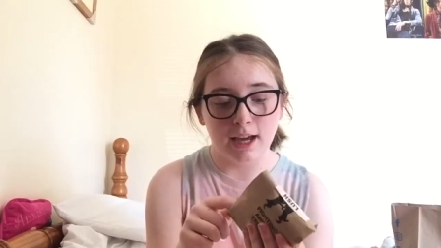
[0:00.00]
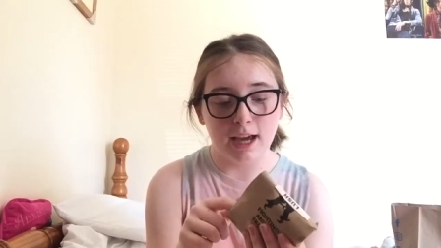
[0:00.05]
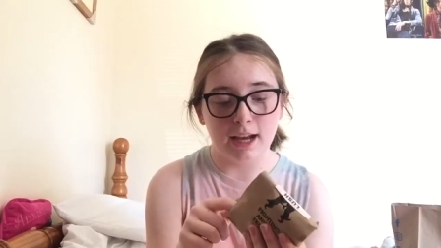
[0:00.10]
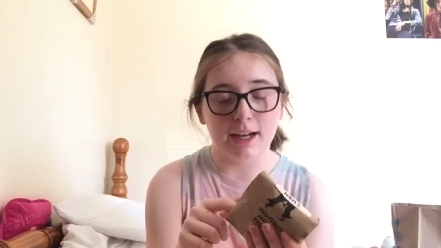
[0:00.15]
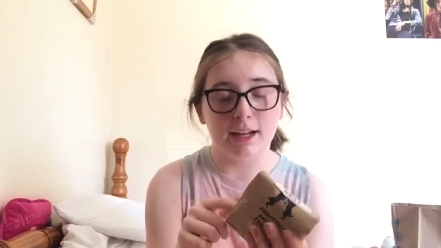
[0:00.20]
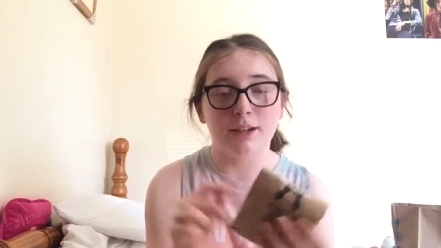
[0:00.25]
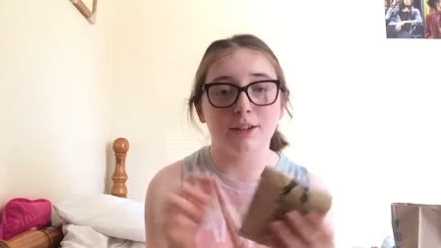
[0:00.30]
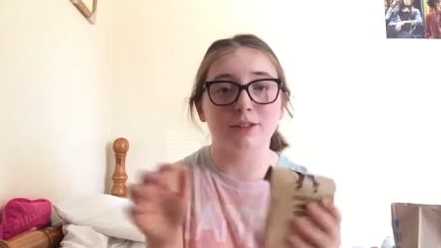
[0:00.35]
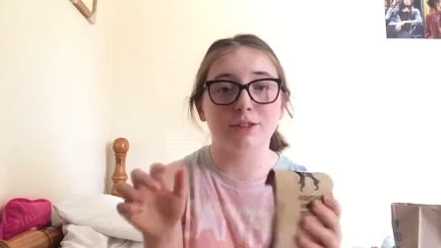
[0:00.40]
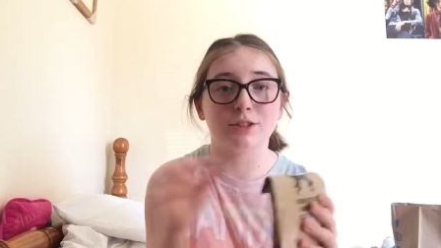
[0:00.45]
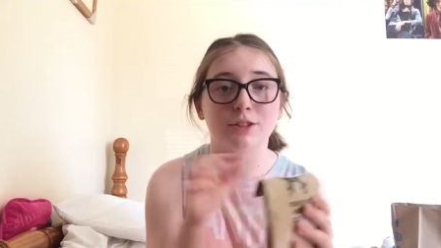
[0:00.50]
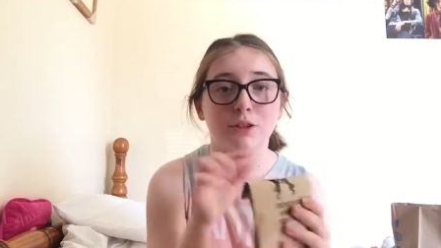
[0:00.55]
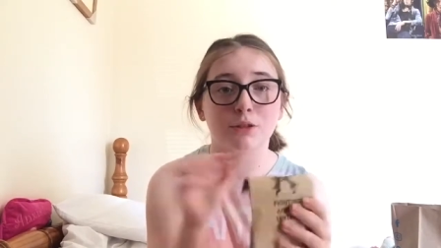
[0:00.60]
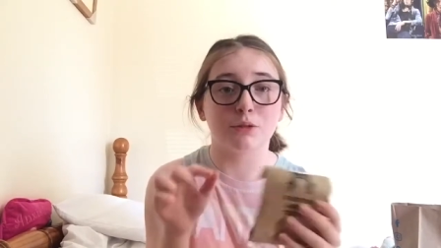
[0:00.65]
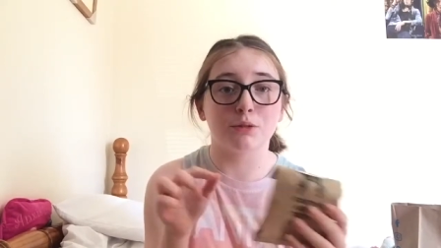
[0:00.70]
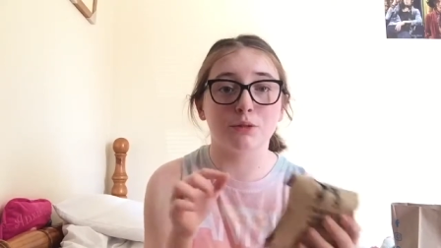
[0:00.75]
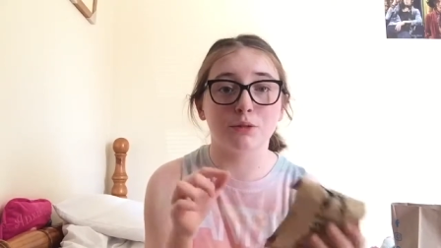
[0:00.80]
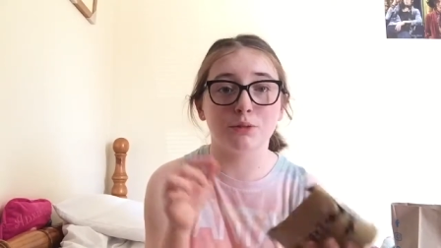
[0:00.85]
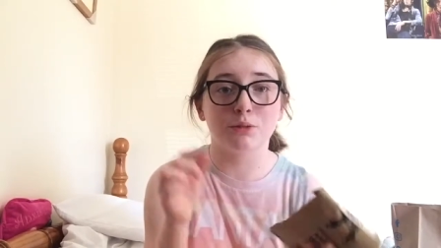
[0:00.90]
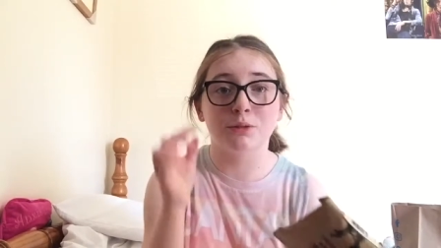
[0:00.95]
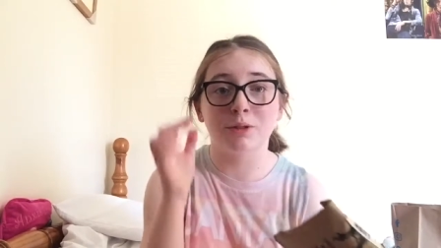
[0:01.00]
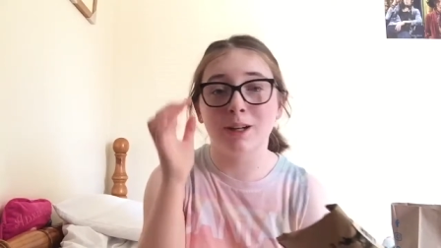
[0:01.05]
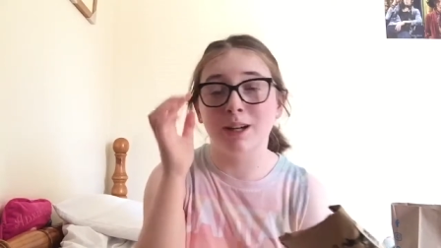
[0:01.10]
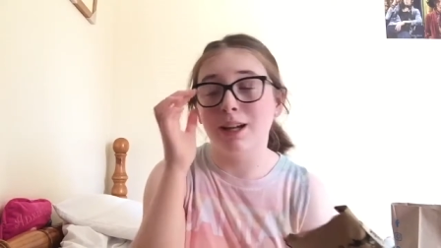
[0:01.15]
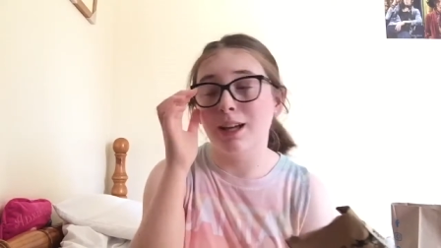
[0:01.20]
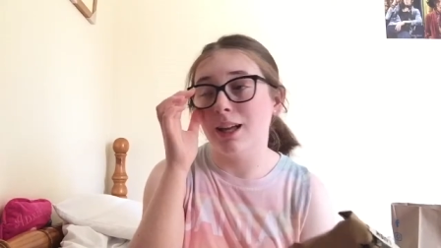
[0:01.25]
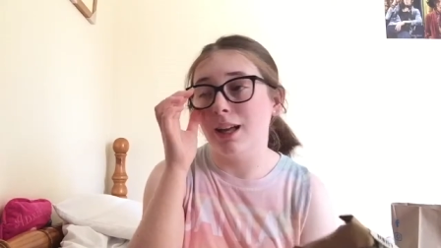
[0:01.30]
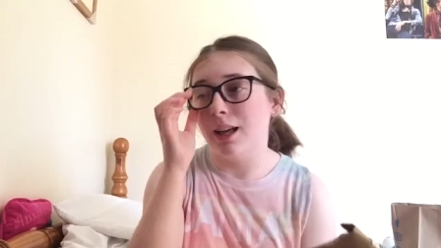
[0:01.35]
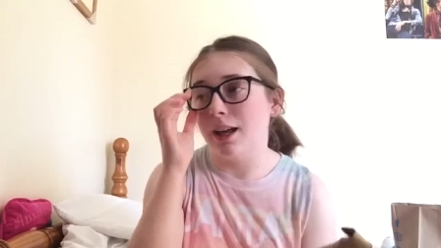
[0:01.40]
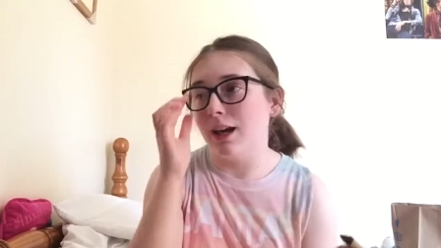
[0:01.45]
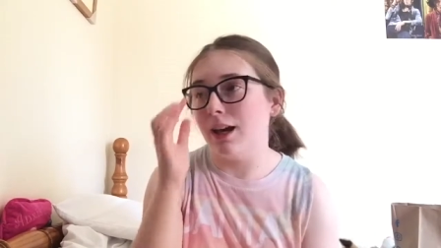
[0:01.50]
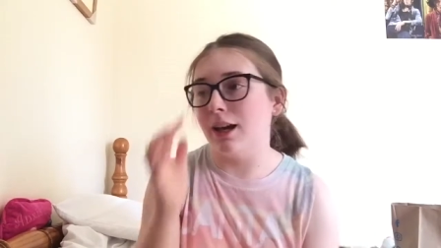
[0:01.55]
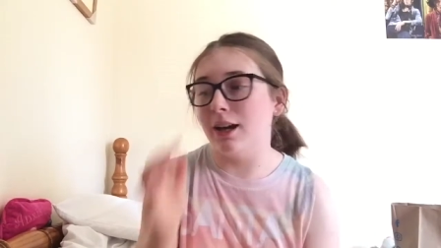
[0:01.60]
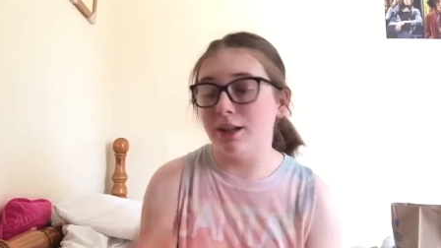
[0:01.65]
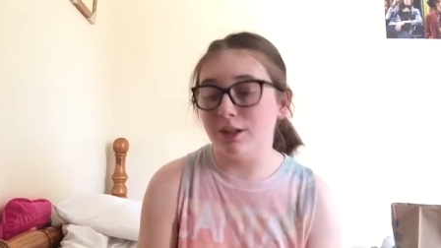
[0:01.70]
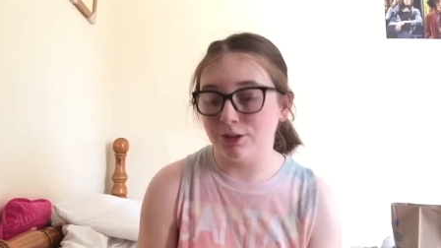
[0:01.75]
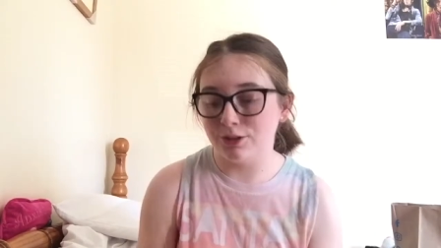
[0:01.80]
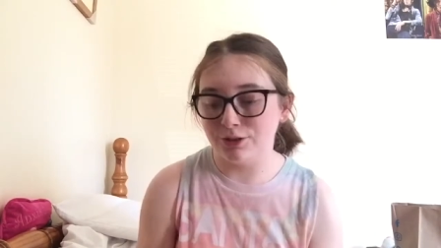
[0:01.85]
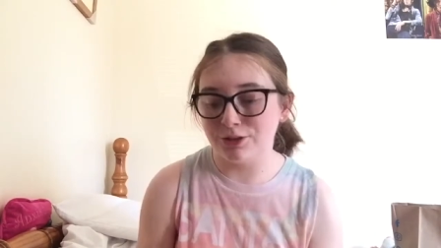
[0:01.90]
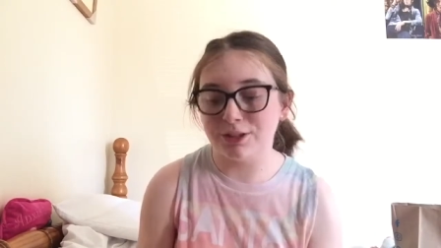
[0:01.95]
and it looks so cool
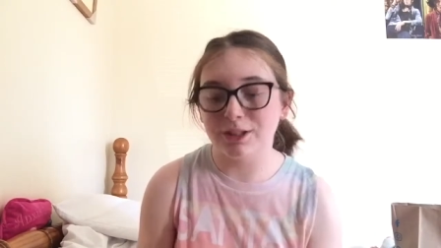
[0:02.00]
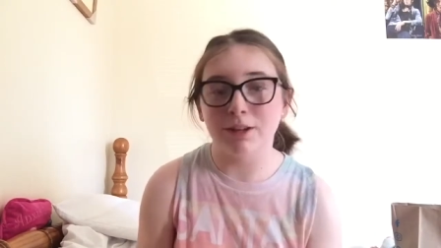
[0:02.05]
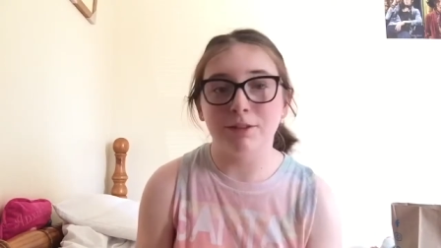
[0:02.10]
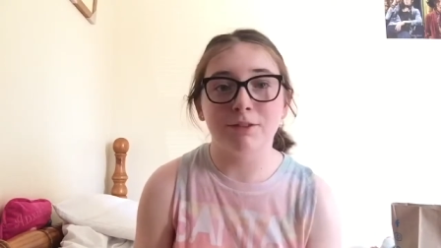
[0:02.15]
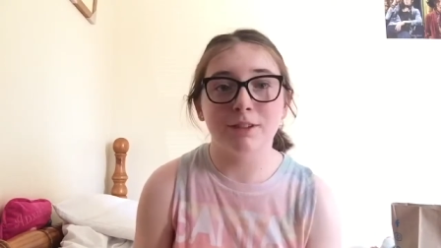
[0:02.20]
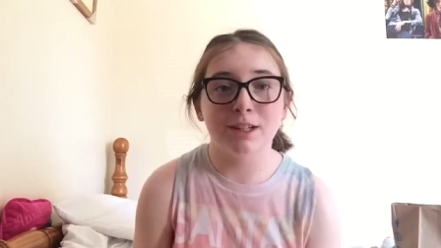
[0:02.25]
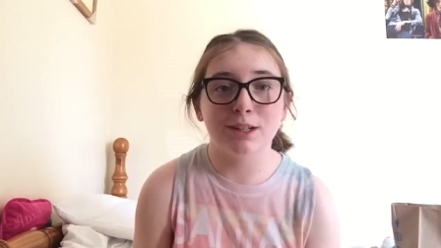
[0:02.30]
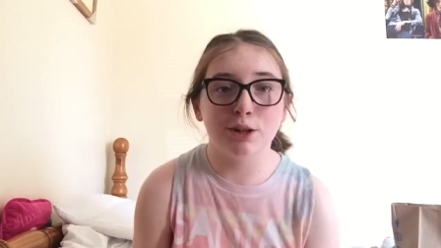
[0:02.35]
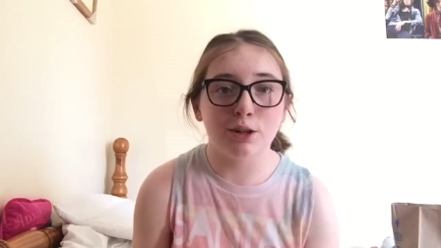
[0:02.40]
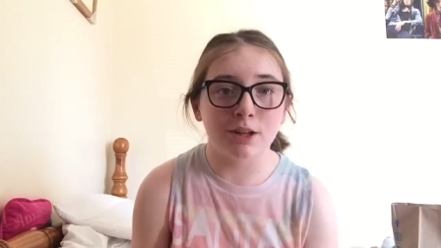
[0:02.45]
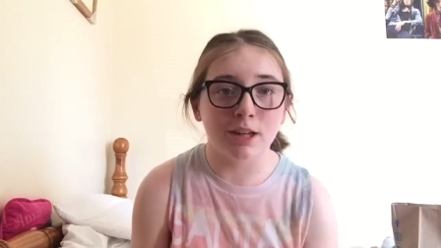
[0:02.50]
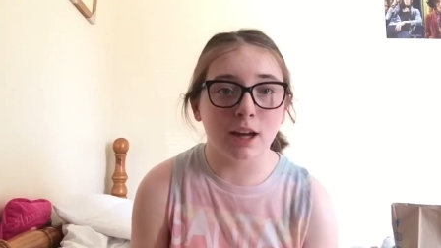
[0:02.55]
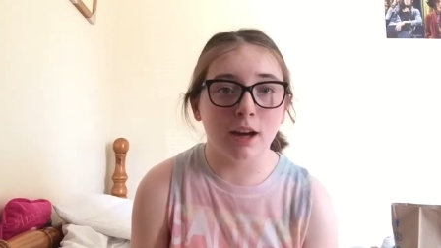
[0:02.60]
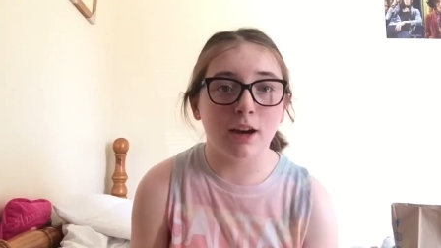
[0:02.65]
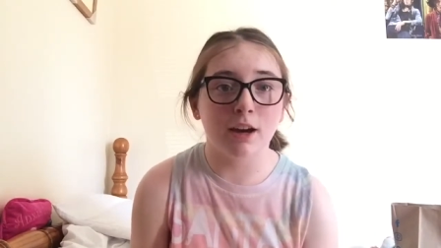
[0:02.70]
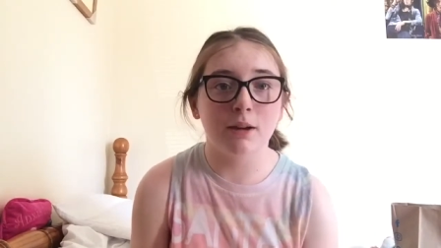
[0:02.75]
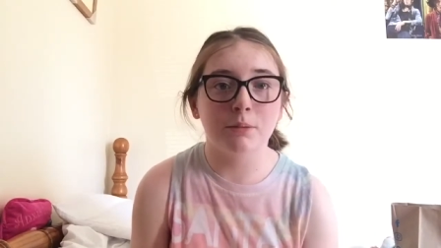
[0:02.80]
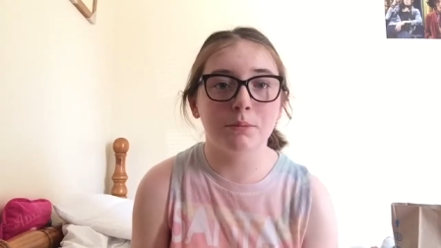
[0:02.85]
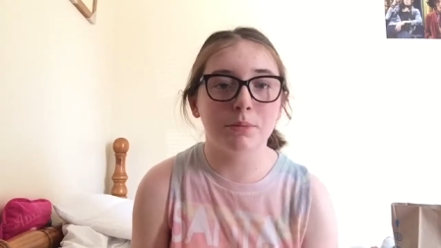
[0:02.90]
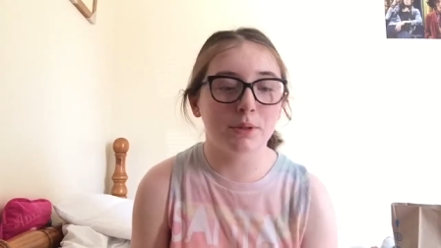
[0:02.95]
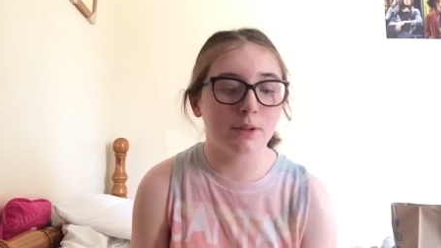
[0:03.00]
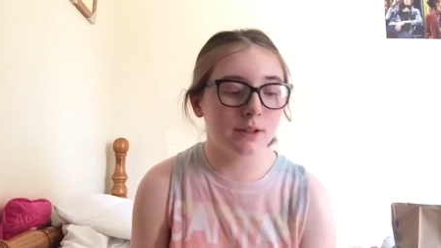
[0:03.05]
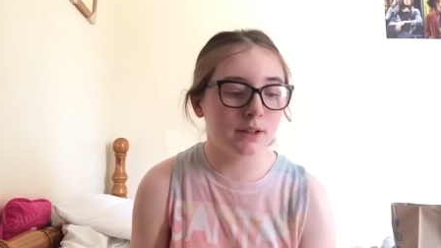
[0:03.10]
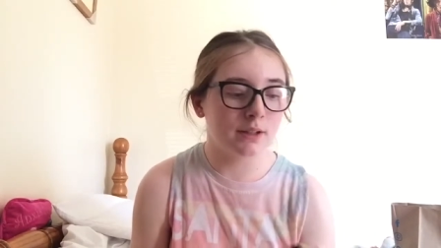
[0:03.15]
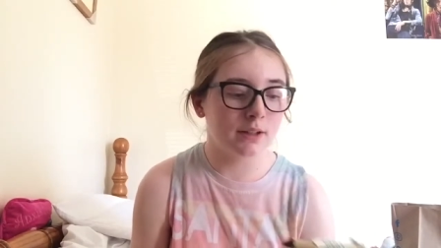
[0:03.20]
uh, you should definitely look it up